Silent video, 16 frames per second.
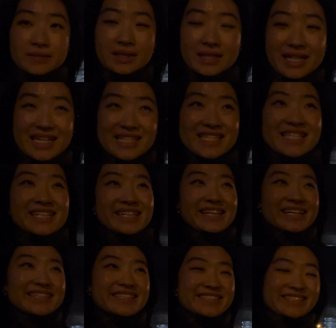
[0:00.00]

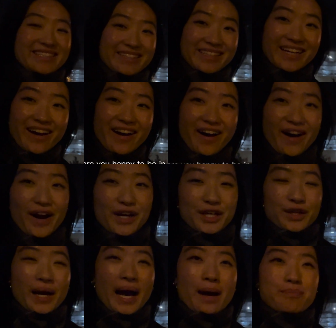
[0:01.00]
Leslie, are
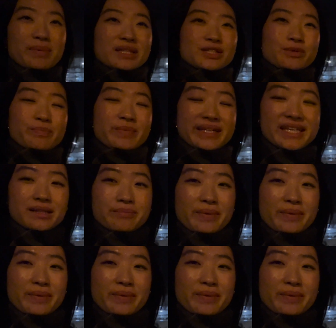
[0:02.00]
you happy to be in